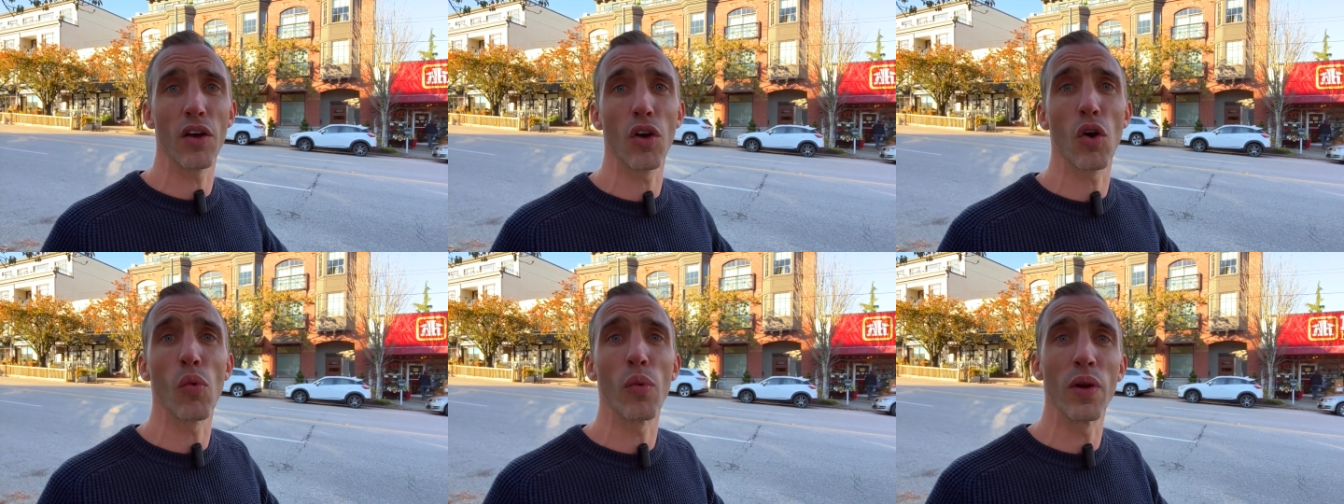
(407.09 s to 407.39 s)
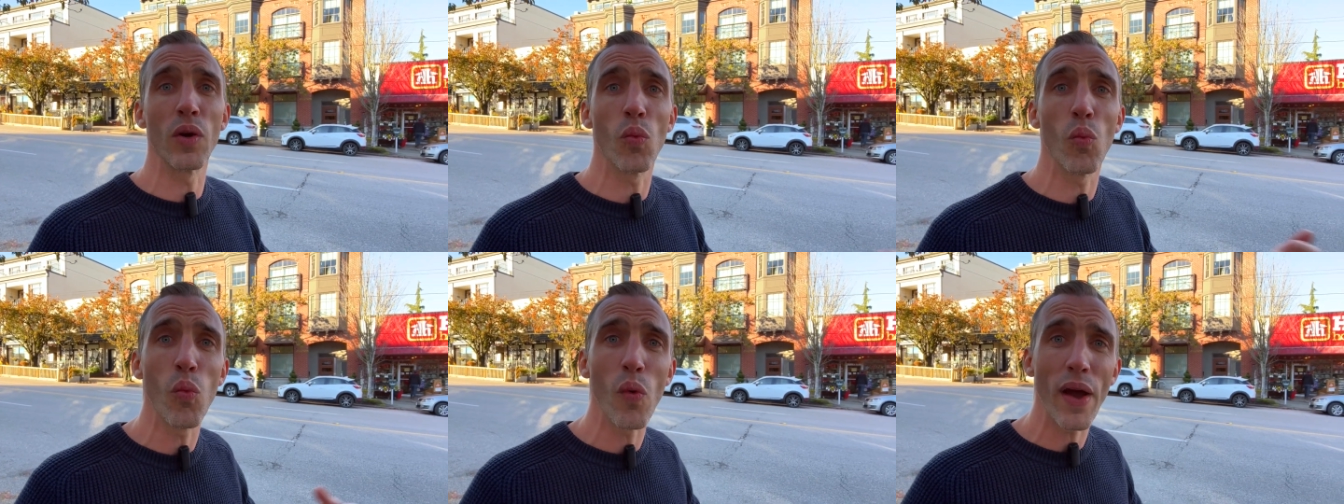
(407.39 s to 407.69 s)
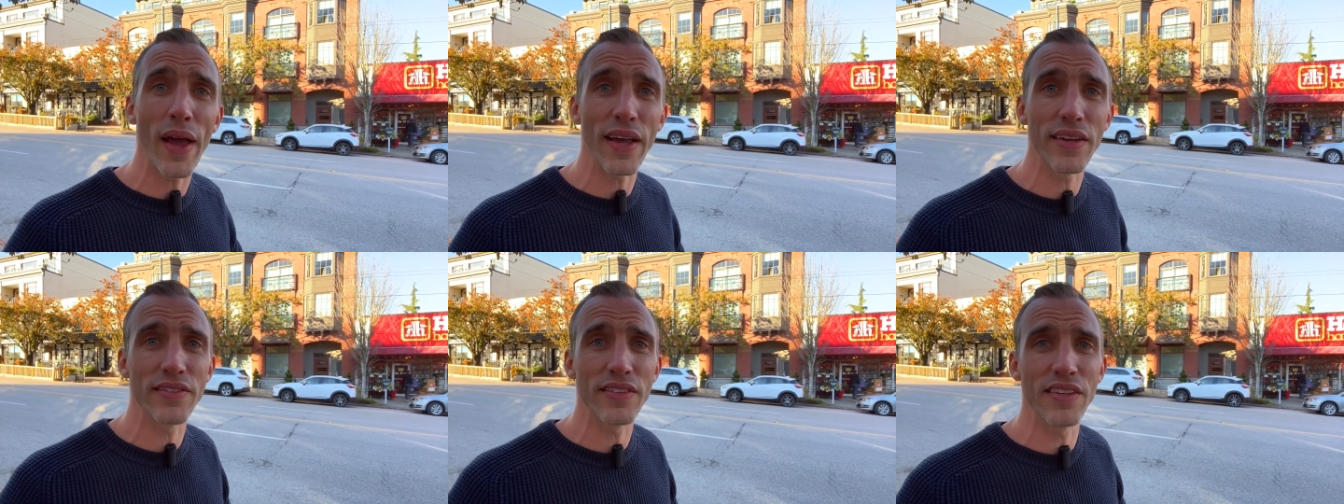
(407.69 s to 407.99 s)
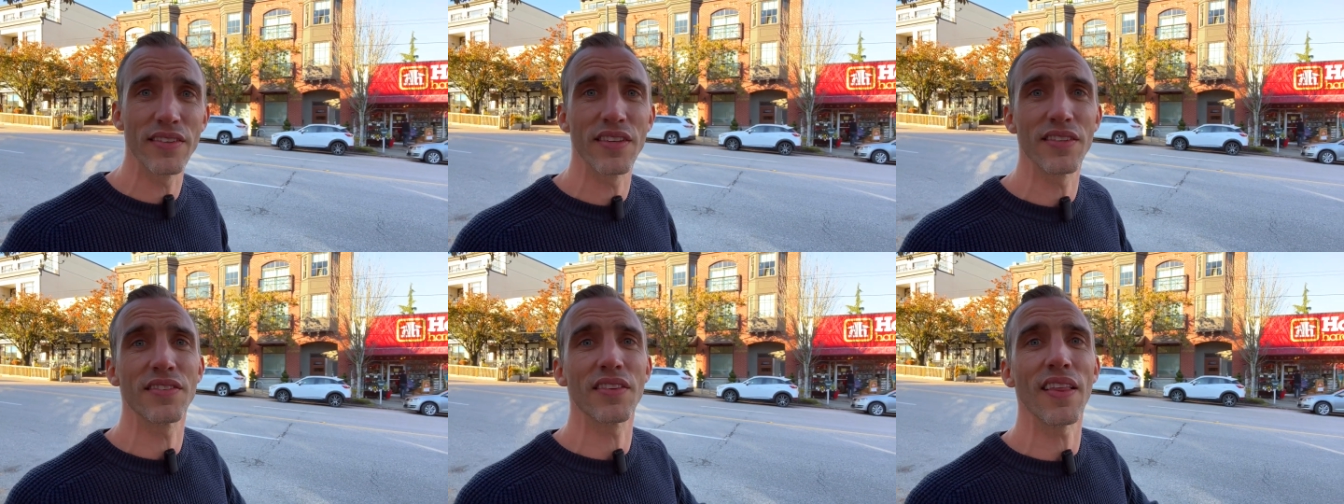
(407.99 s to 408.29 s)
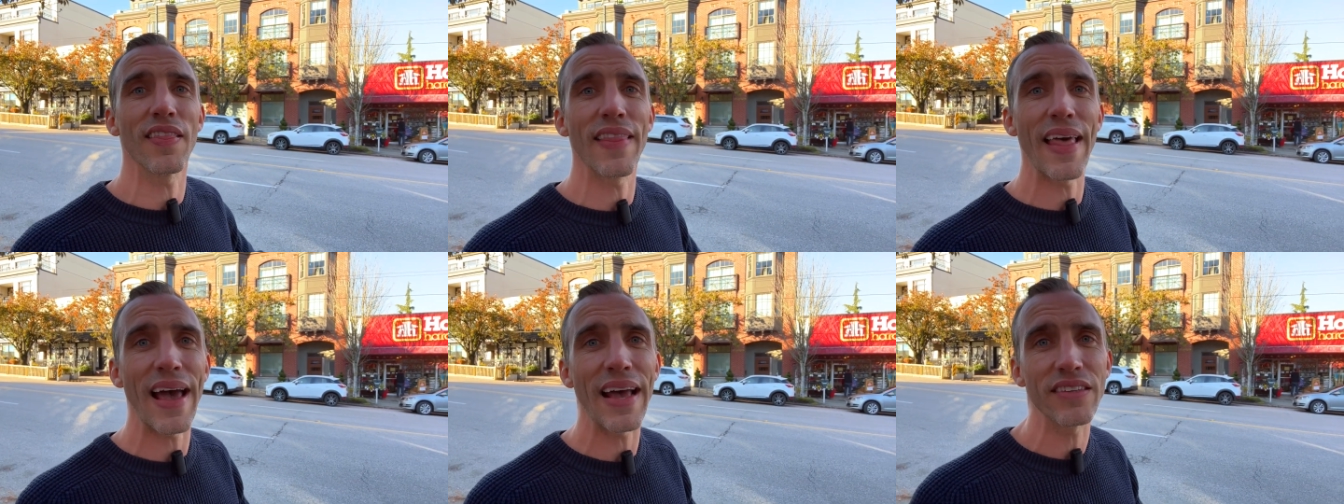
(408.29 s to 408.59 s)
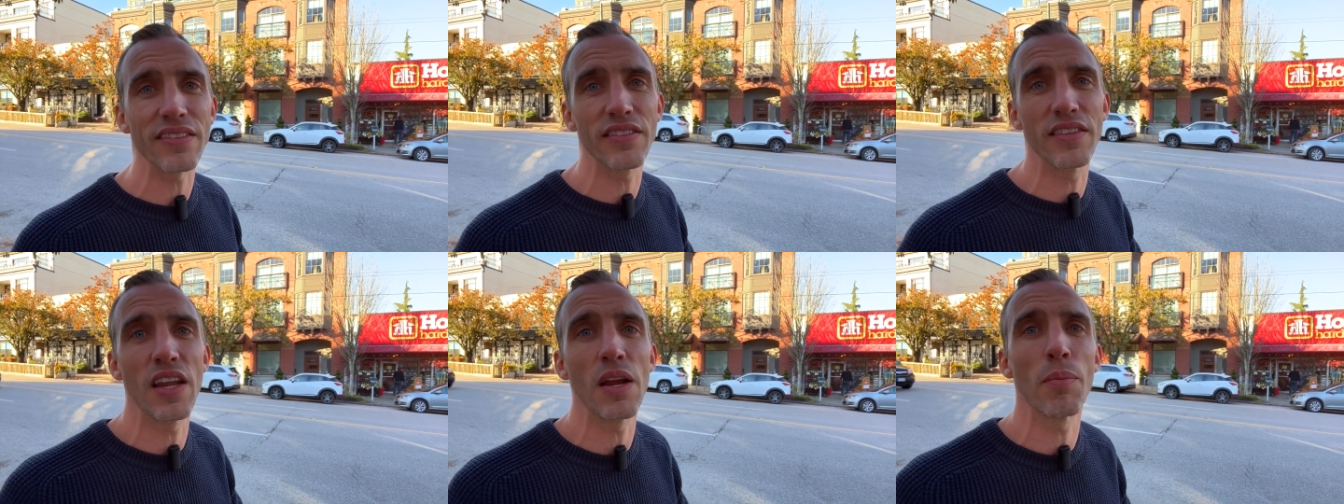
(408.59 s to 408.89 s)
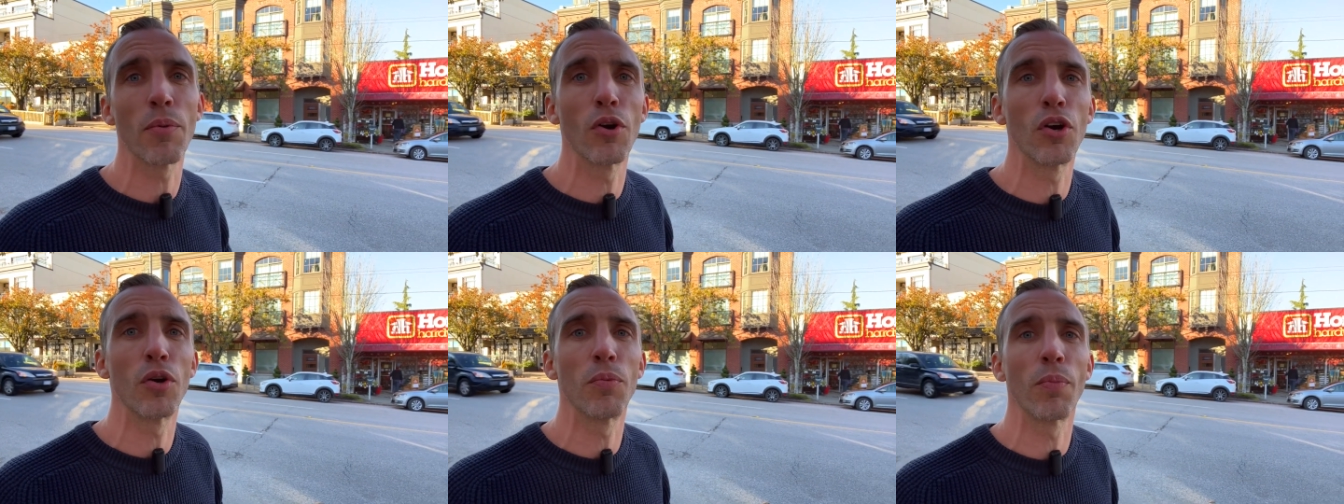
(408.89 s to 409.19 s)
going west, as it's the last
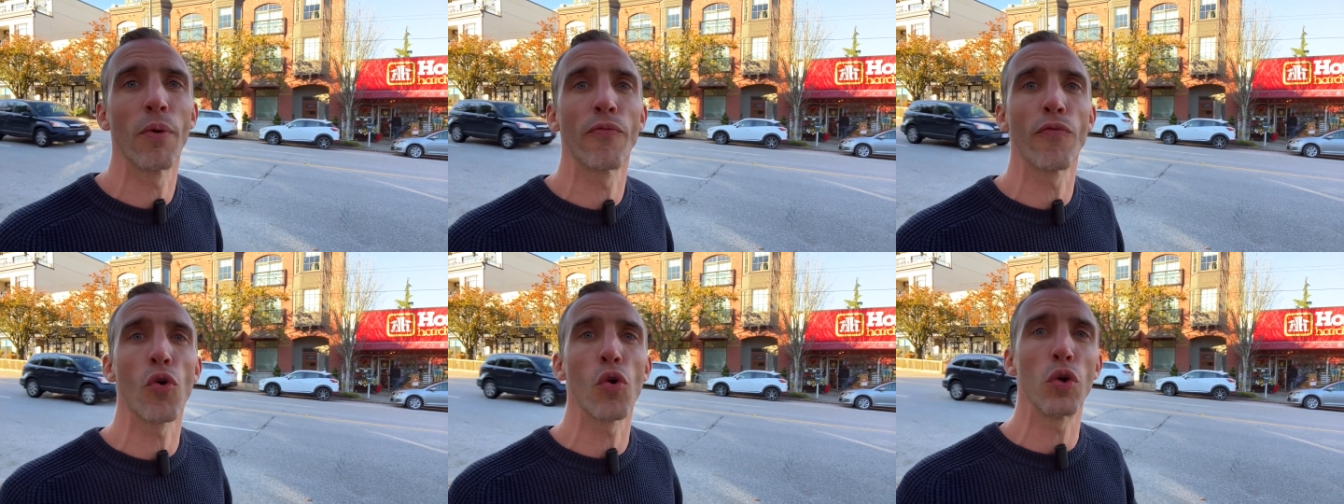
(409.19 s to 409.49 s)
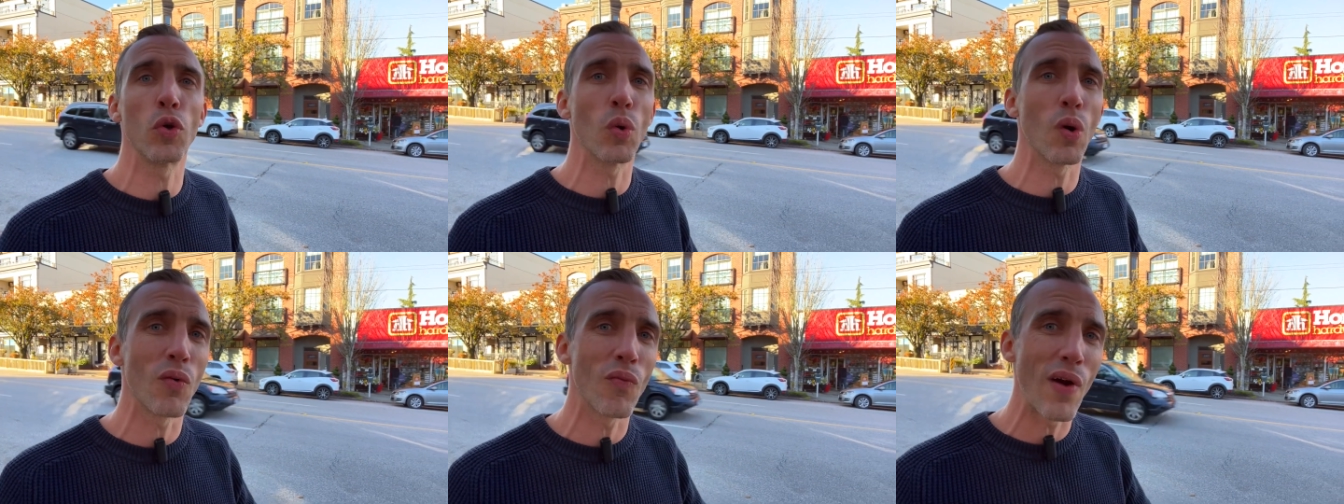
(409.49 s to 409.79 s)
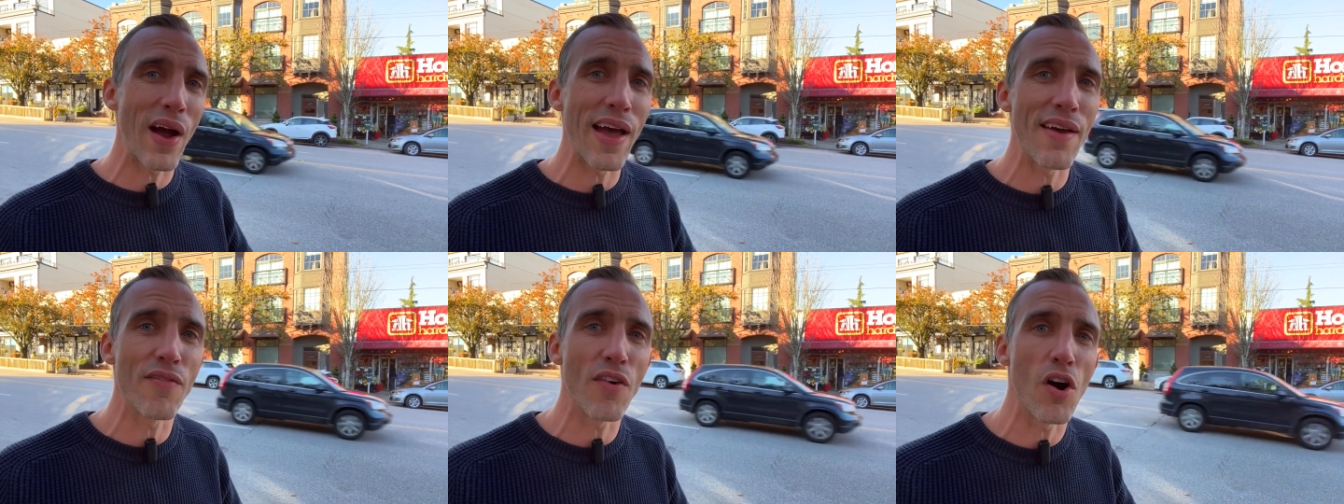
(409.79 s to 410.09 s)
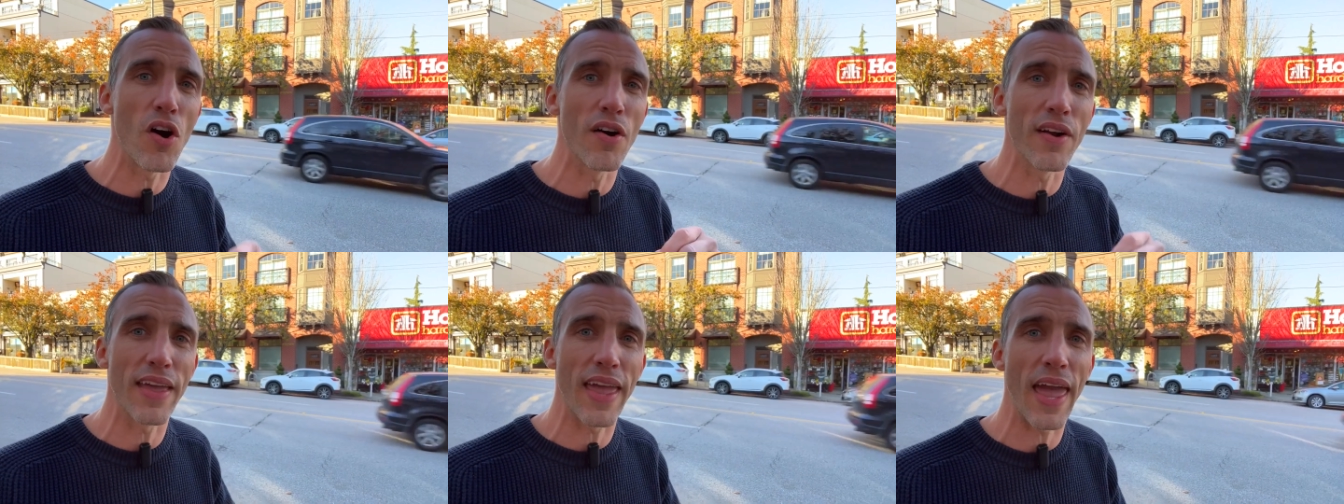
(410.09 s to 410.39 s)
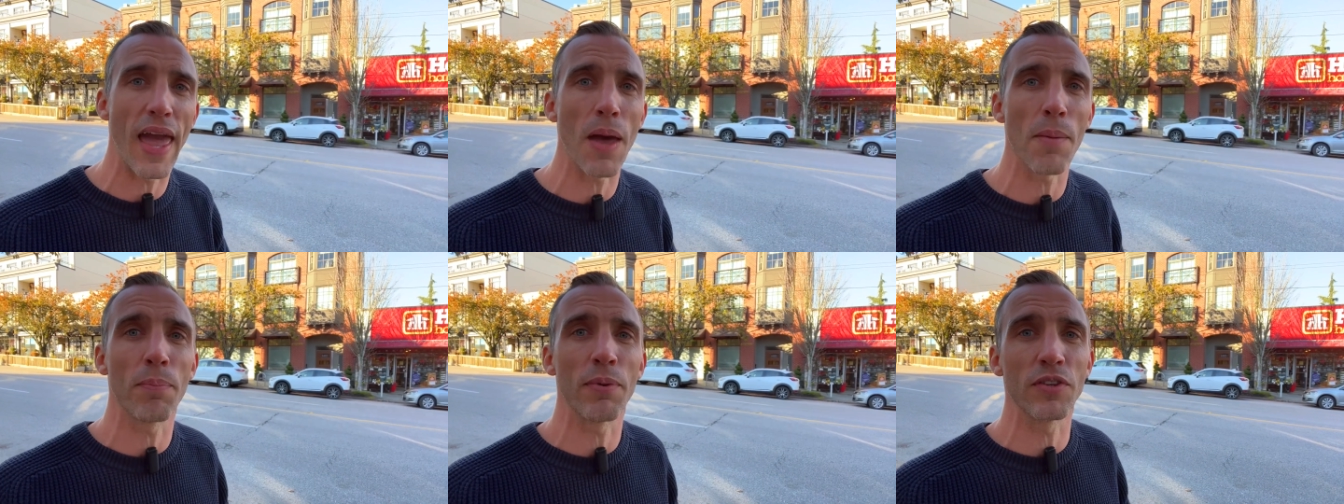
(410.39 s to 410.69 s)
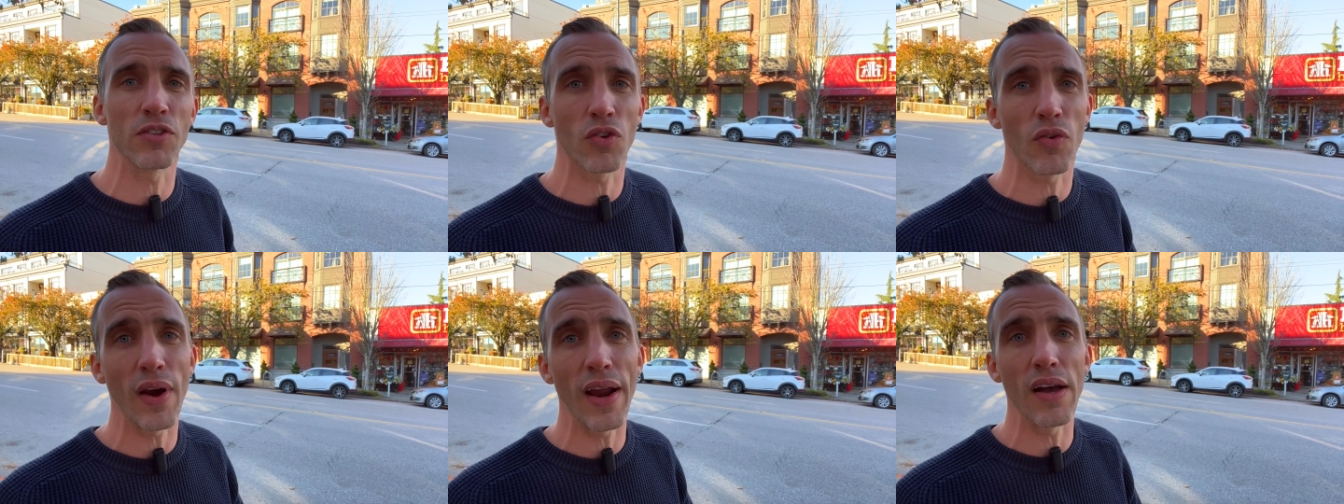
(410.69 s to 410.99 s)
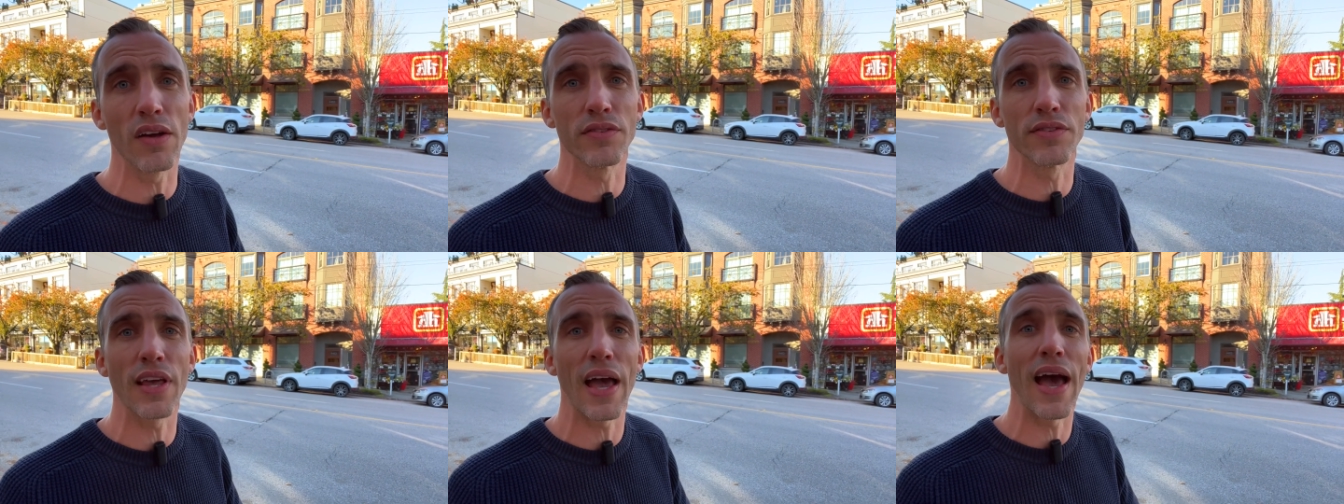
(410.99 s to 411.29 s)
neighborhood before you arrive on campus
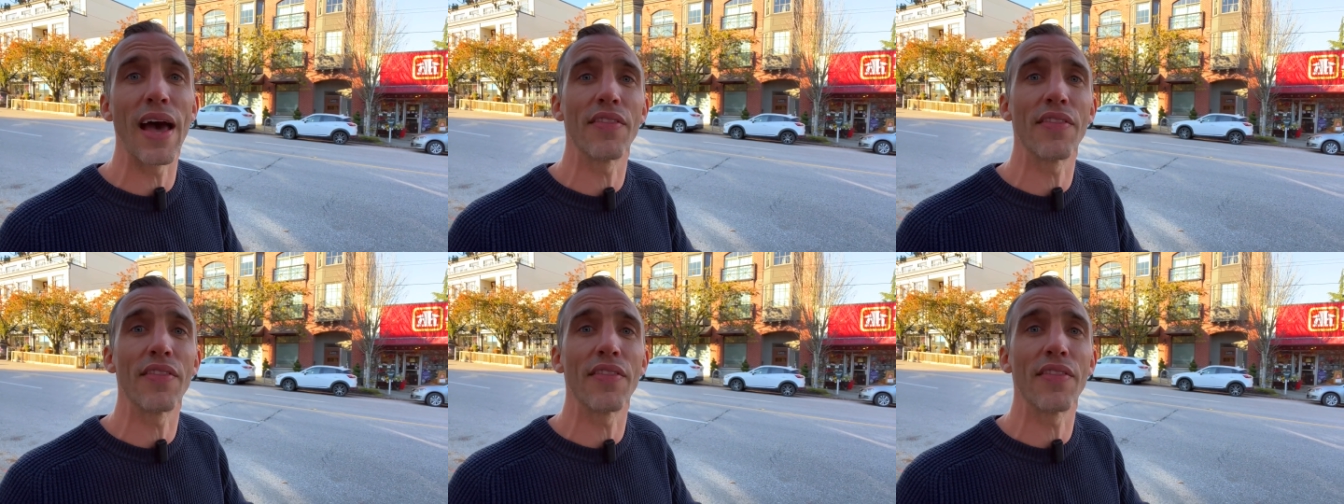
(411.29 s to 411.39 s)
grounds